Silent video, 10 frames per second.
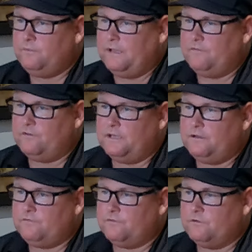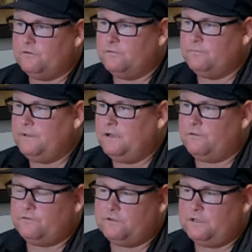we advocate for
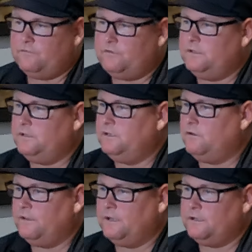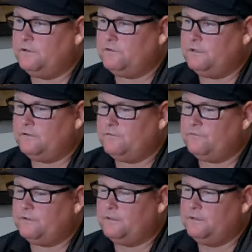health and safety, all that kind of stuff.
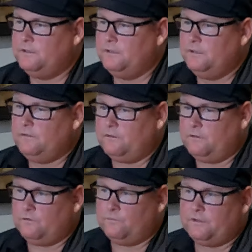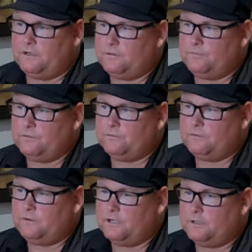Like, we talked about
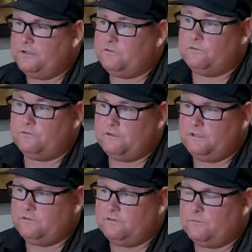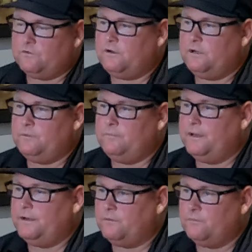occupational disease. Now we're trying to be
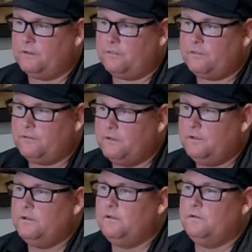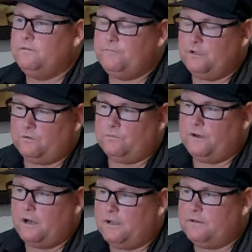better with,
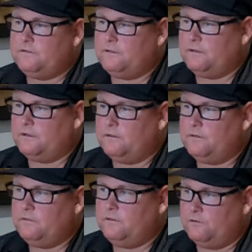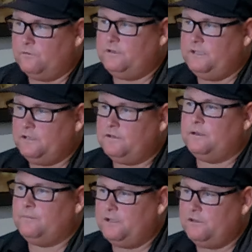not,
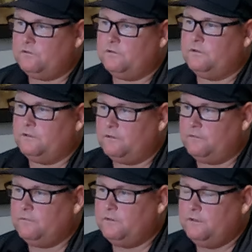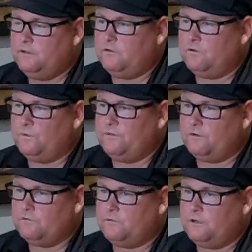decontamination, and, we've
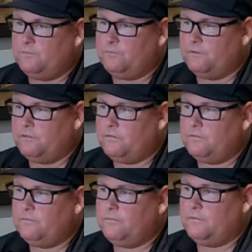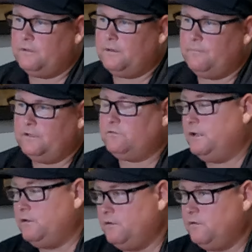also helped with mental
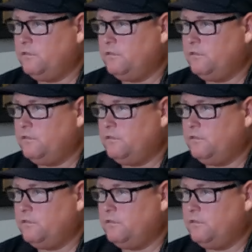health,